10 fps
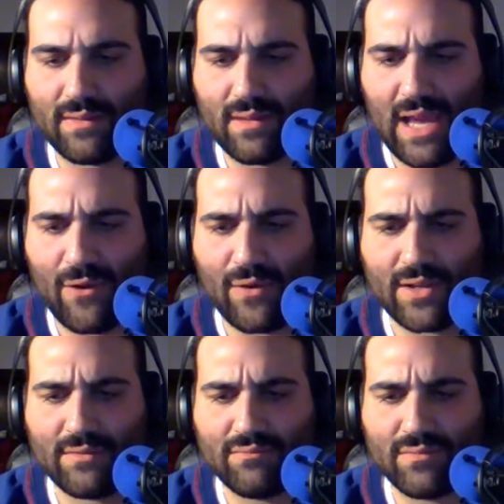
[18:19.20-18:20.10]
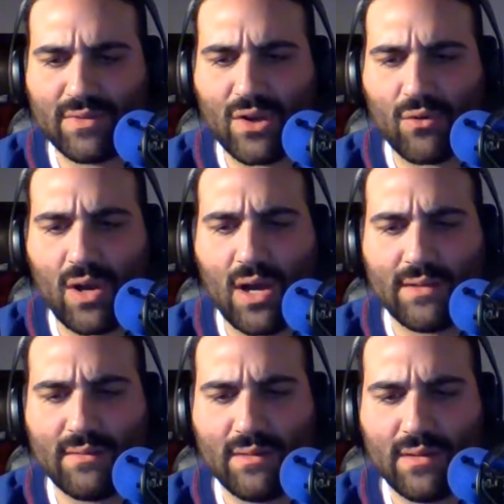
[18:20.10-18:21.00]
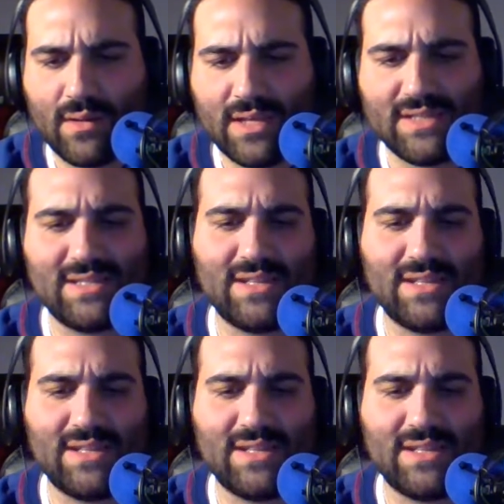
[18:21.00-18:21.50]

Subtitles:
Eric Garan. He's the